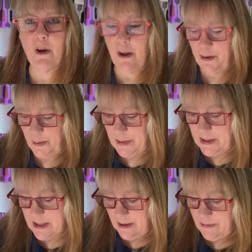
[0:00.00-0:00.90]
call it the
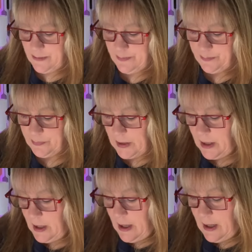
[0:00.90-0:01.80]
pizza oven.
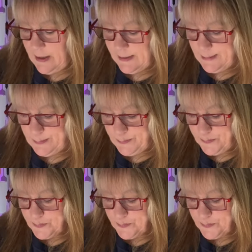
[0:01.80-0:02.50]
Um,